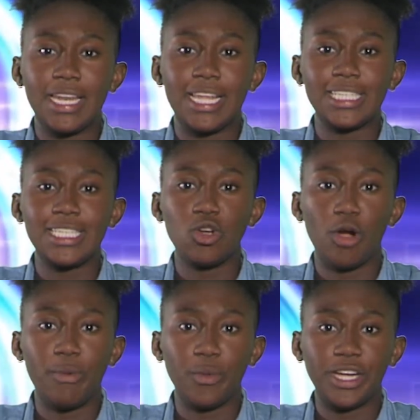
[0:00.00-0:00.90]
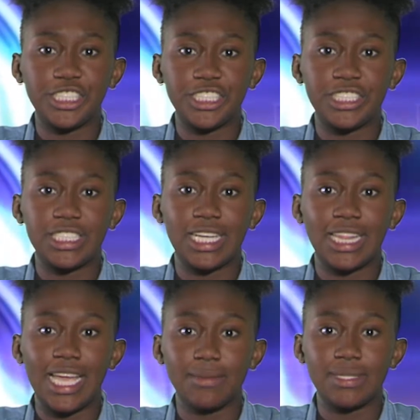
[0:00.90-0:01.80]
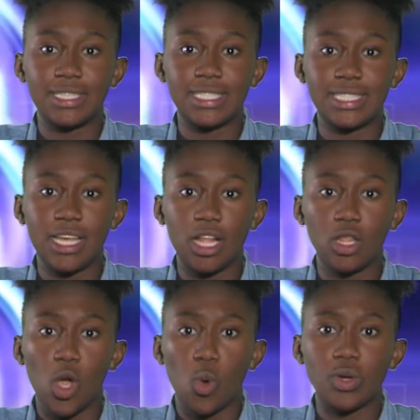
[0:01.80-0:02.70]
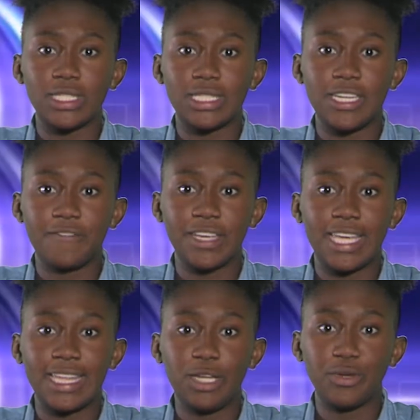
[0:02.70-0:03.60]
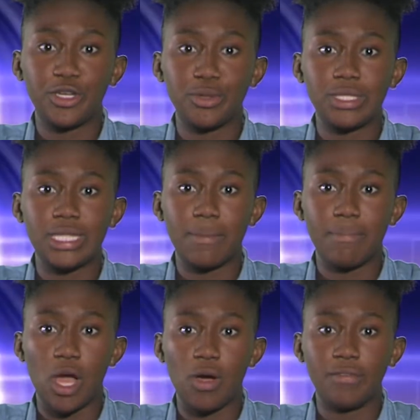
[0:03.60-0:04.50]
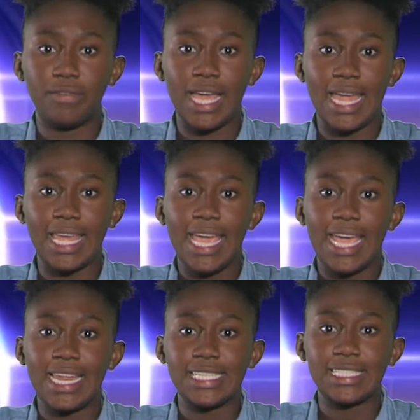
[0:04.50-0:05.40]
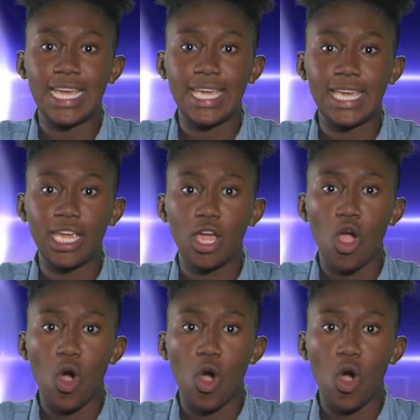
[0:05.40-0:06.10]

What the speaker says: Disney Corporation claims the sale will significantly reduce the amount of debt it is taking